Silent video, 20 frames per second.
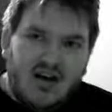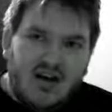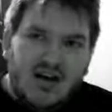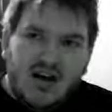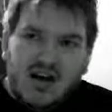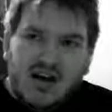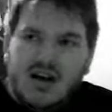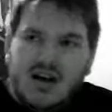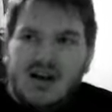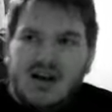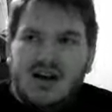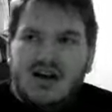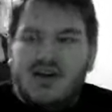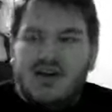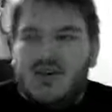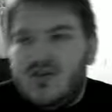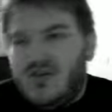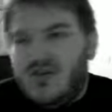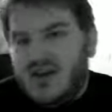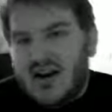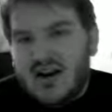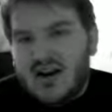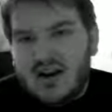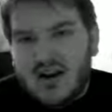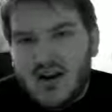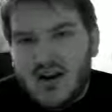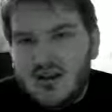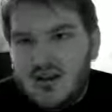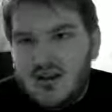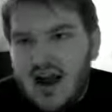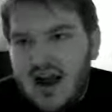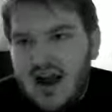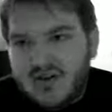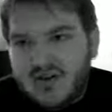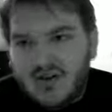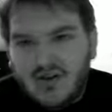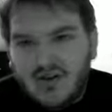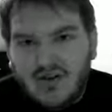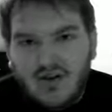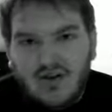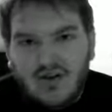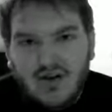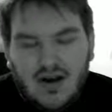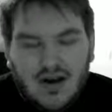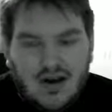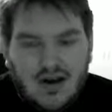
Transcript: and try to come after